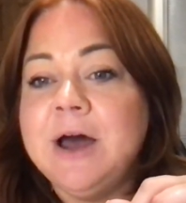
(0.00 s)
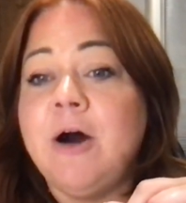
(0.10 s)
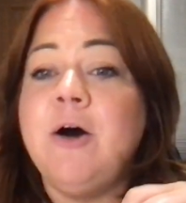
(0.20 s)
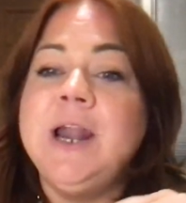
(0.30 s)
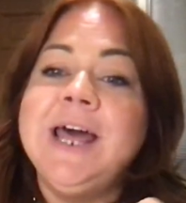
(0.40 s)

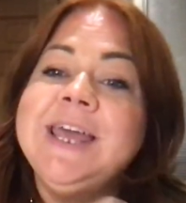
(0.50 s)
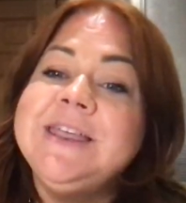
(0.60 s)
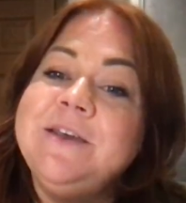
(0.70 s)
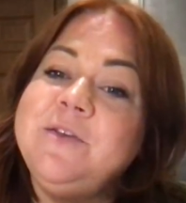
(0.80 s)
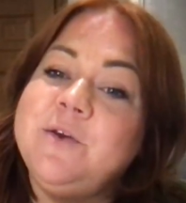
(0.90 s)
I like
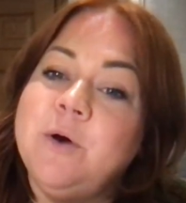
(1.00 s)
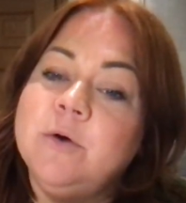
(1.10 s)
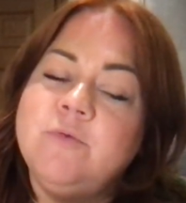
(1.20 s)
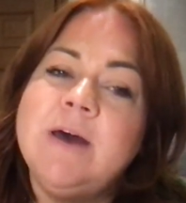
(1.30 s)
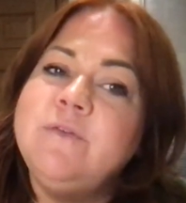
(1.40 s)
this
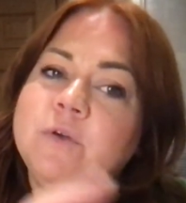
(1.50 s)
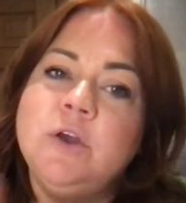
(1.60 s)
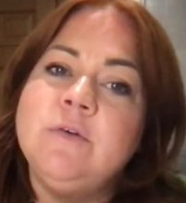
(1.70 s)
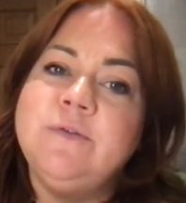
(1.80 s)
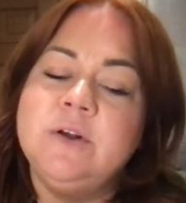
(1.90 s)
quote. Revel,
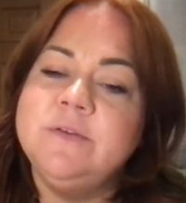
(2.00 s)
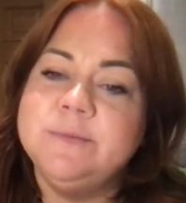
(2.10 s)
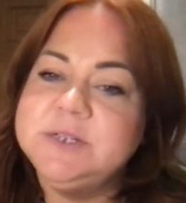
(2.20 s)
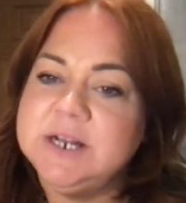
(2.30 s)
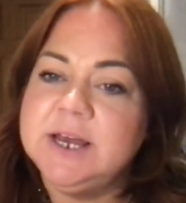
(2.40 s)
you're full of
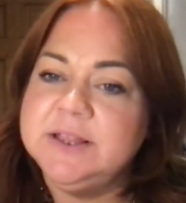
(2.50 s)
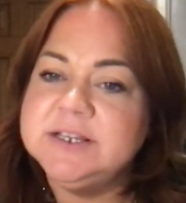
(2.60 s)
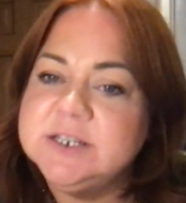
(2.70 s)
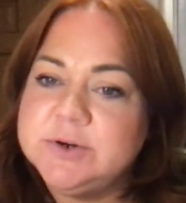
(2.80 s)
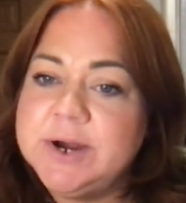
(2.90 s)
them tonight.
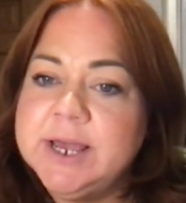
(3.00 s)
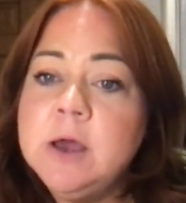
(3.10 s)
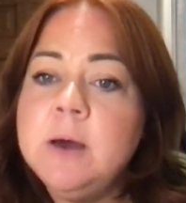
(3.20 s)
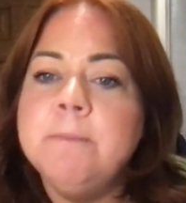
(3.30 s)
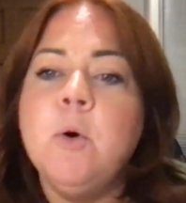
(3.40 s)
This is great.
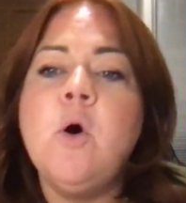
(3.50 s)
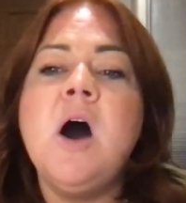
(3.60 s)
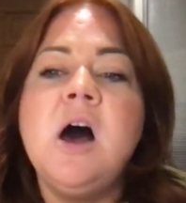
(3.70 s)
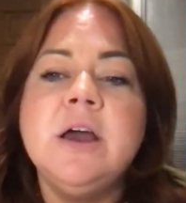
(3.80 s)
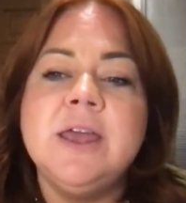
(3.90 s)
More
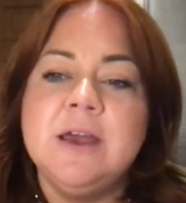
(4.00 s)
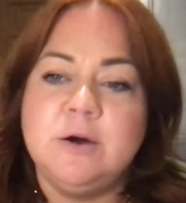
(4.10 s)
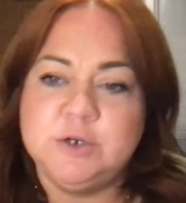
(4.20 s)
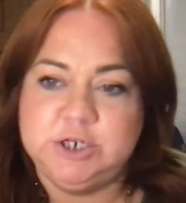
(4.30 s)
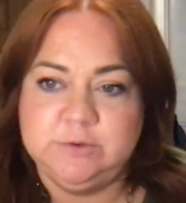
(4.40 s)
hugging
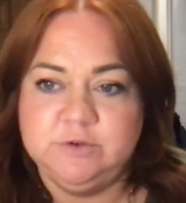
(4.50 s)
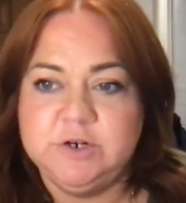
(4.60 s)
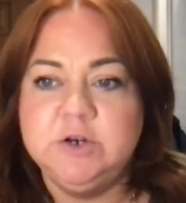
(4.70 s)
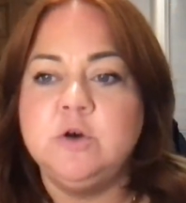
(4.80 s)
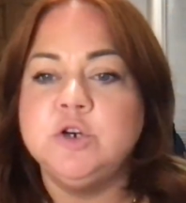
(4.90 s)
our
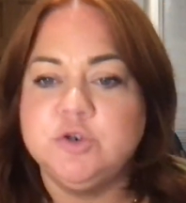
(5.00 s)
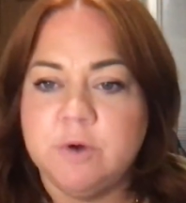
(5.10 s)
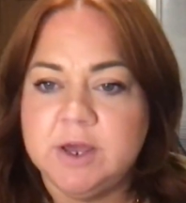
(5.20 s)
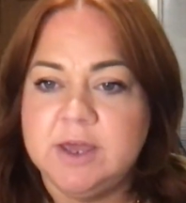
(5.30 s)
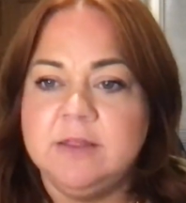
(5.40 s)
children, not
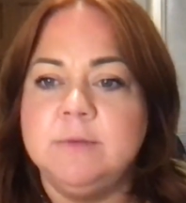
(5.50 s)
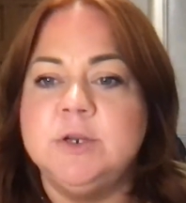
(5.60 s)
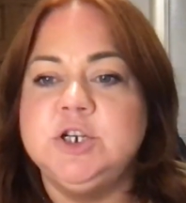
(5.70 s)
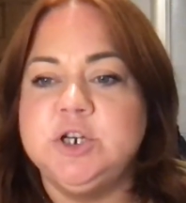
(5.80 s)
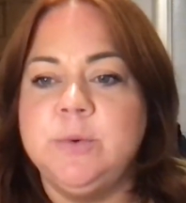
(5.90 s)
drugging them
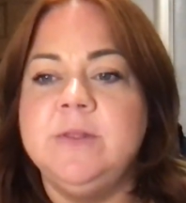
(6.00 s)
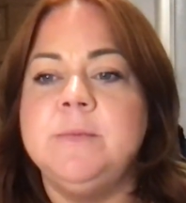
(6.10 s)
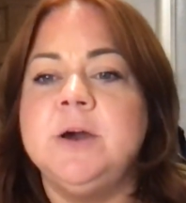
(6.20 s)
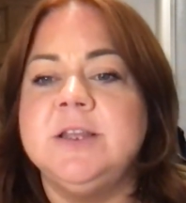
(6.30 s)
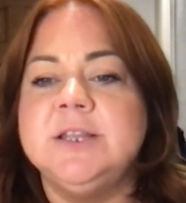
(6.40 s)
and showing them
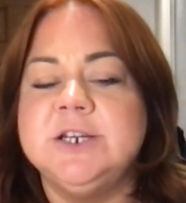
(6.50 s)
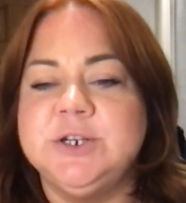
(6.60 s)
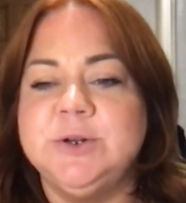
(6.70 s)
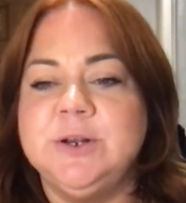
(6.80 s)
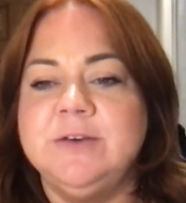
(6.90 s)

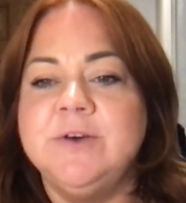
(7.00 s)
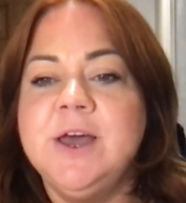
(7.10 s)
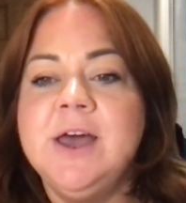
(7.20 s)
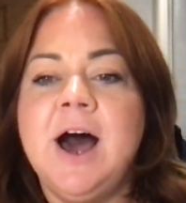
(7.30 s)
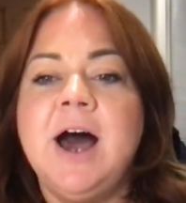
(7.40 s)
unconditional love.
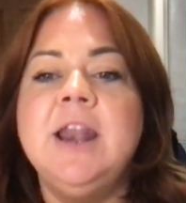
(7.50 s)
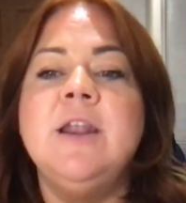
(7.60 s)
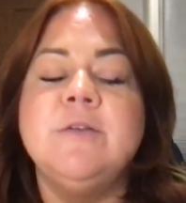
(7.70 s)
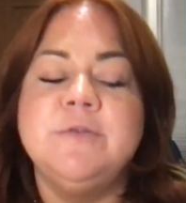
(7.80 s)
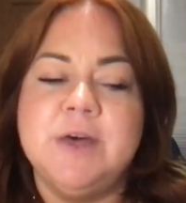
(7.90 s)
I
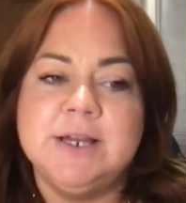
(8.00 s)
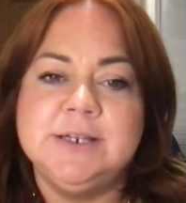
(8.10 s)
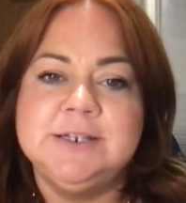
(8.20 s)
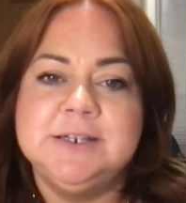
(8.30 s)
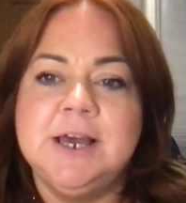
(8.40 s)
love
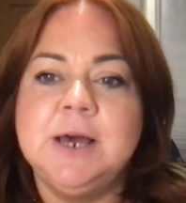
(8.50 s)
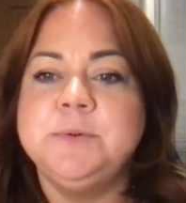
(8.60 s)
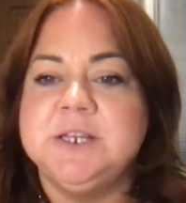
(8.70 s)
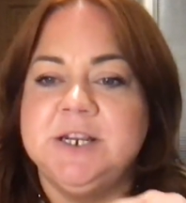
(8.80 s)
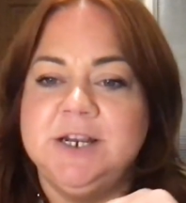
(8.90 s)
that.
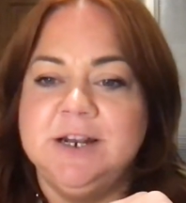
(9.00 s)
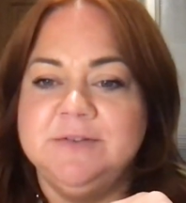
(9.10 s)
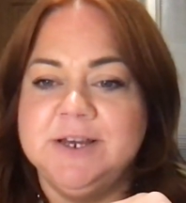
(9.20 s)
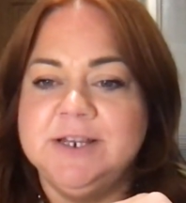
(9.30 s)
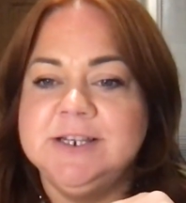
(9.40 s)
Absolutely
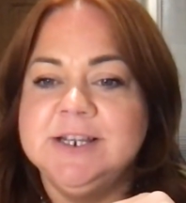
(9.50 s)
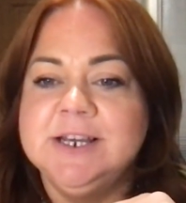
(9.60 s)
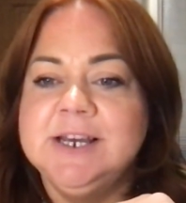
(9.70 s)
love it.